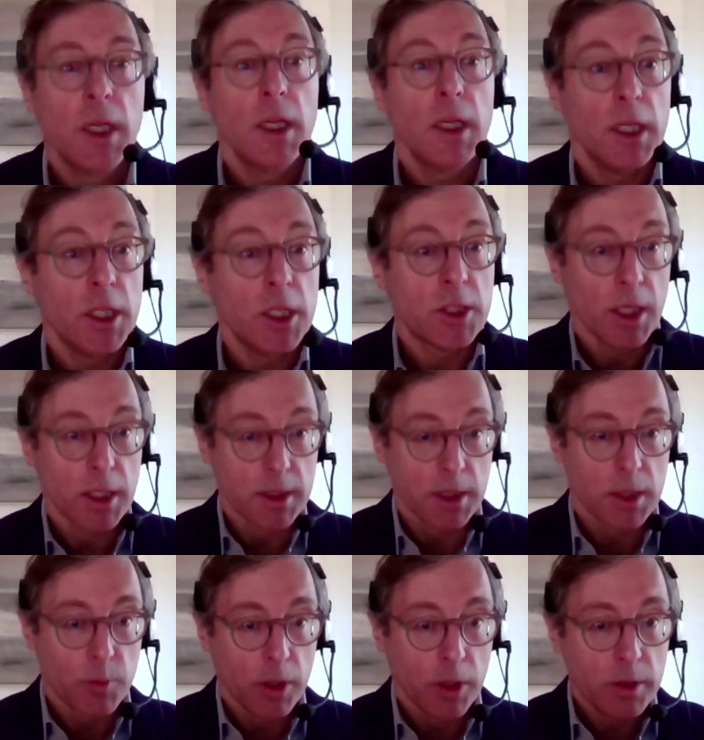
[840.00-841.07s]
Each
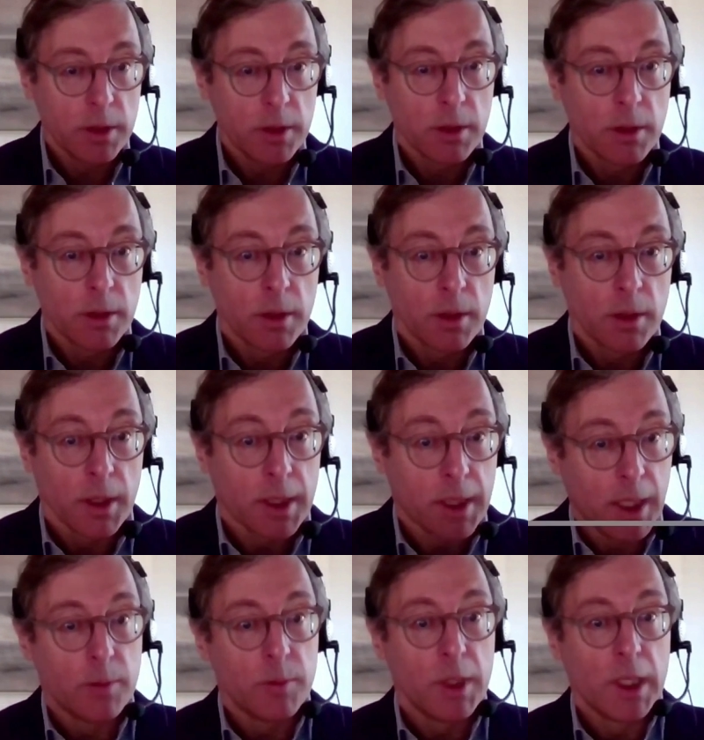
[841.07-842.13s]
access point
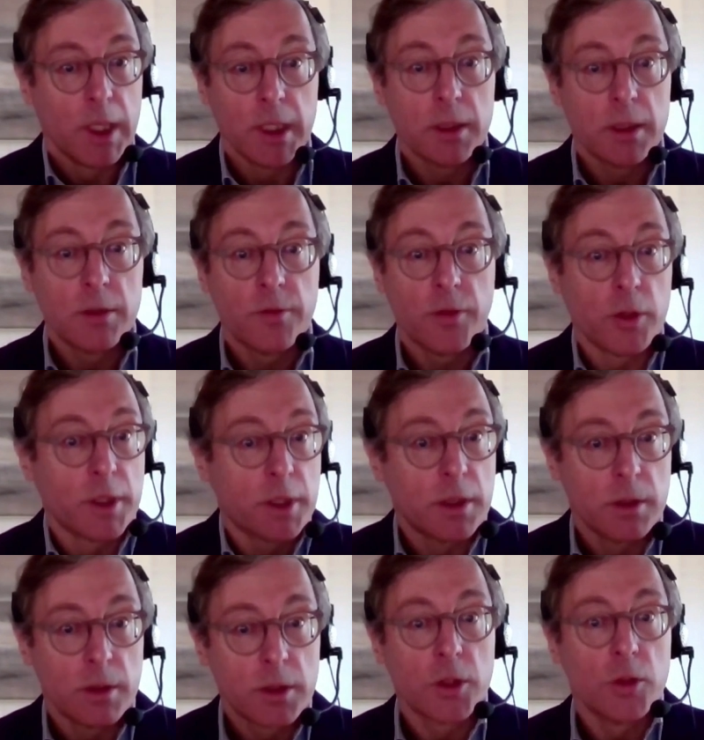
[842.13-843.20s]
can be linked, for
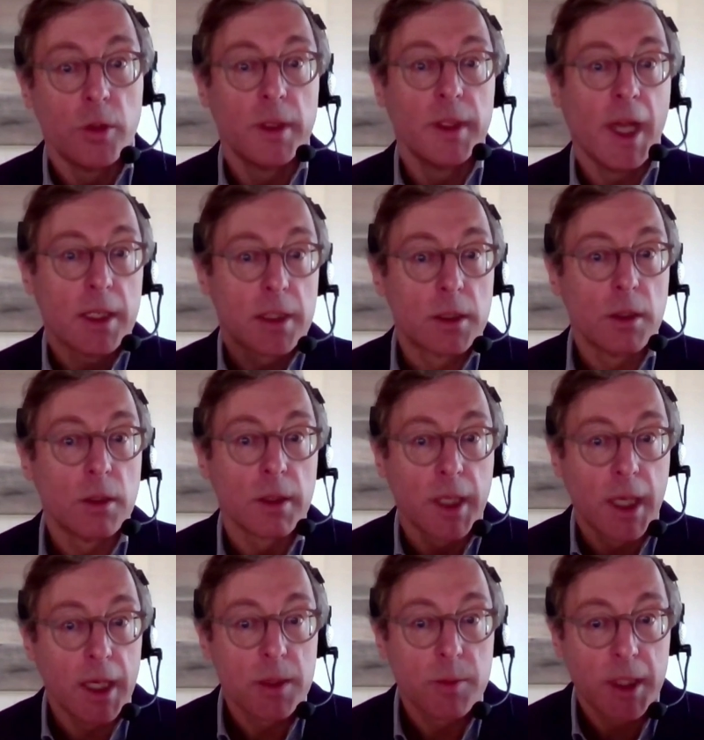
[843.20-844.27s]
instance, to a national
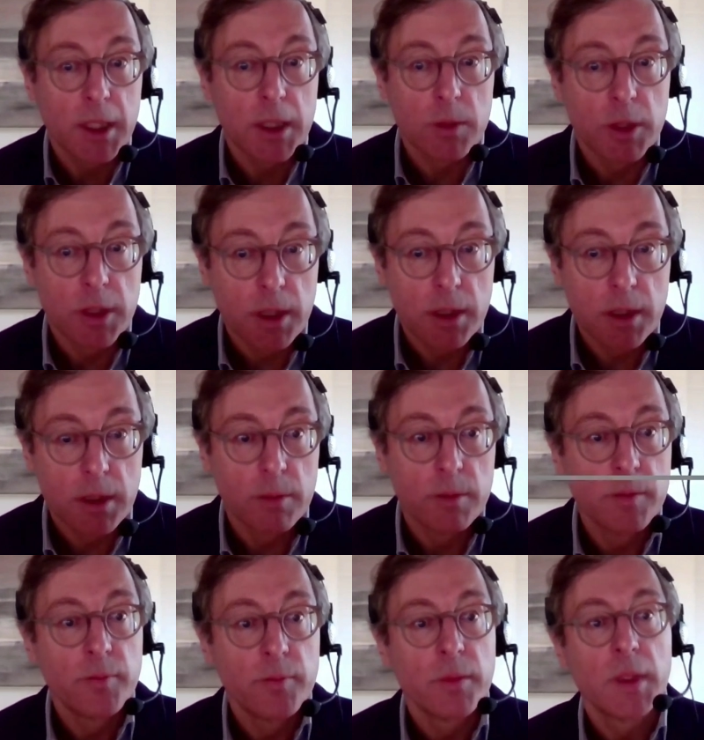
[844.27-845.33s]
case management system
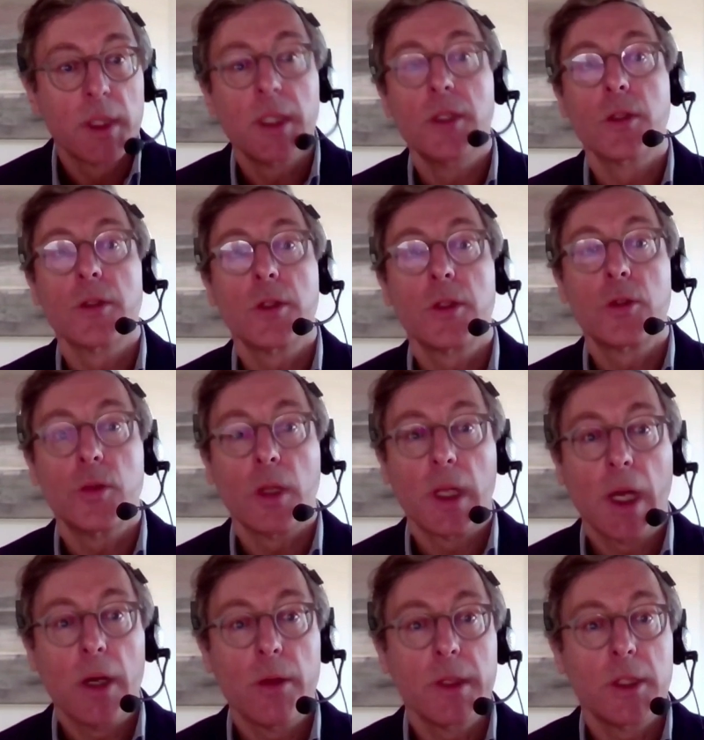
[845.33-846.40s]
in order to
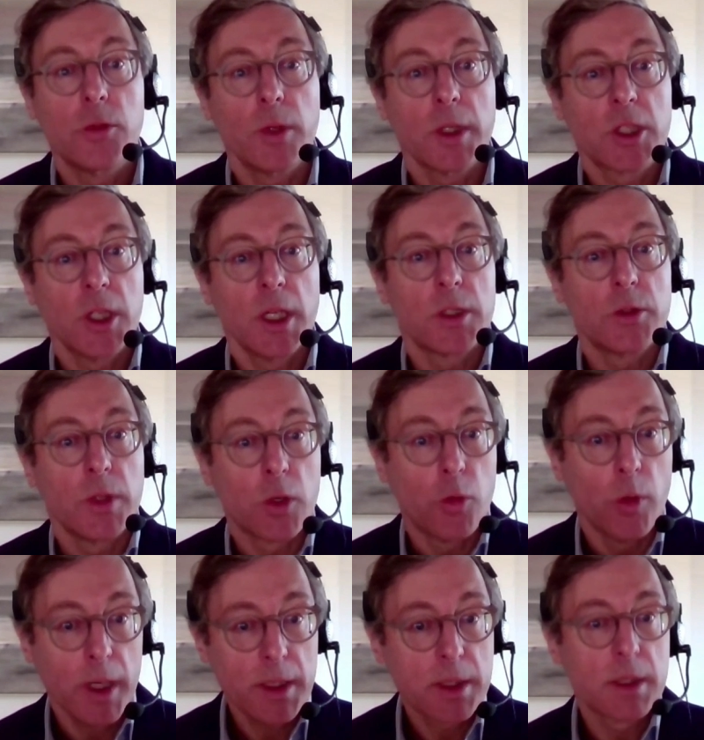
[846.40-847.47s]
allow it to exchange
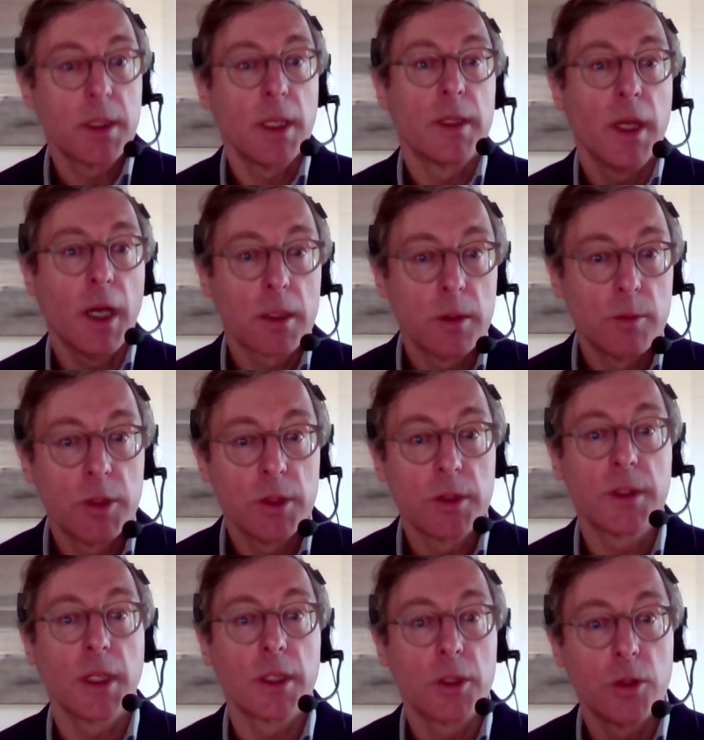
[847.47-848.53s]
requests and
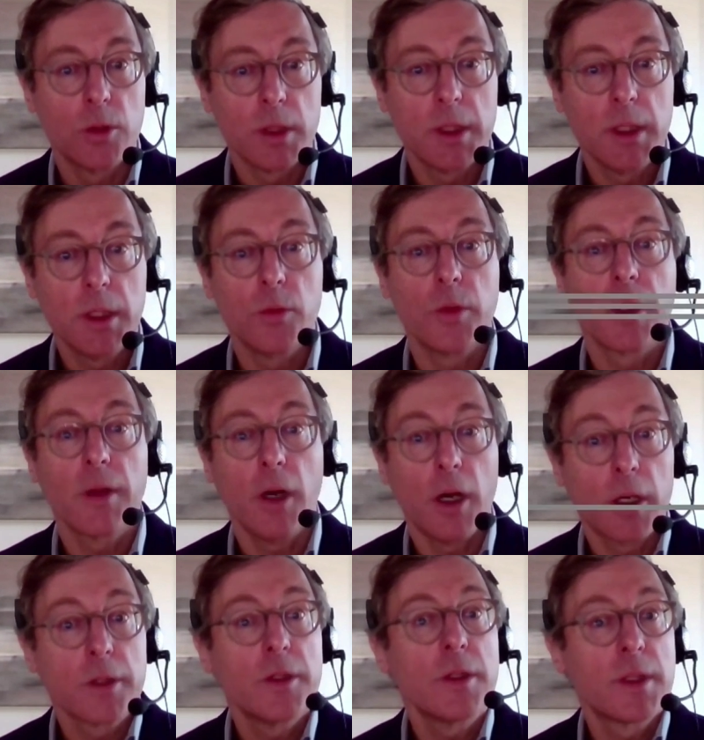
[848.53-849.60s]
documents securely with
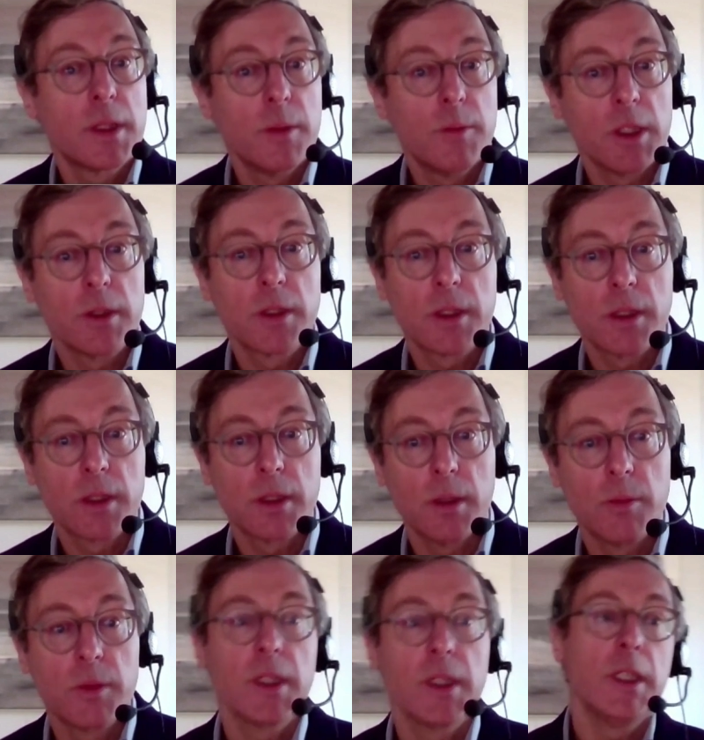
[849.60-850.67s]
other similar
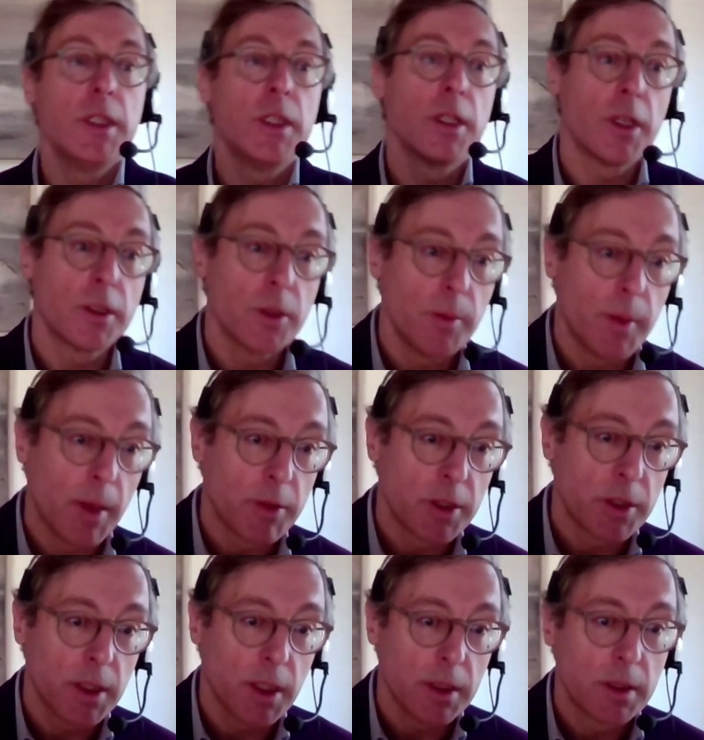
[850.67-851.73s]
systems in another member
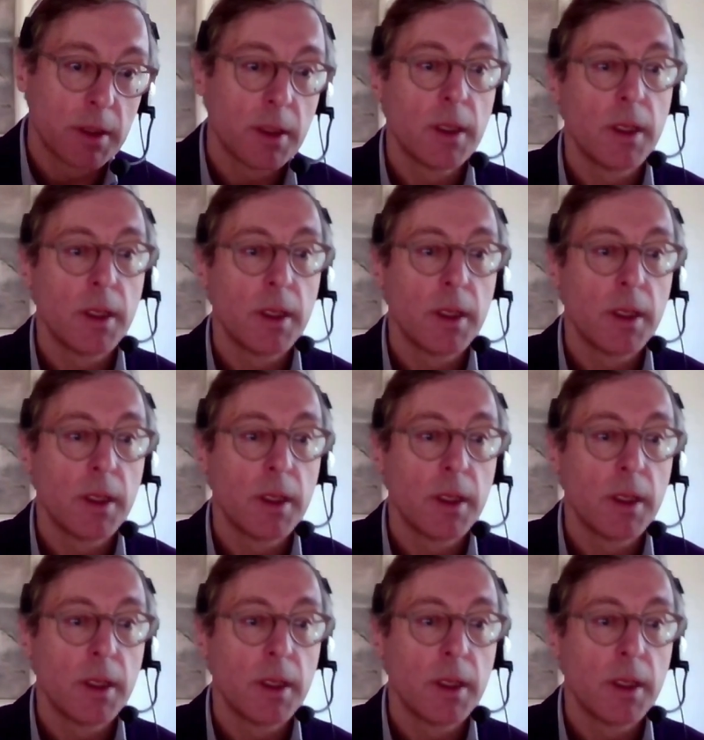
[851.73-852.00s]
state.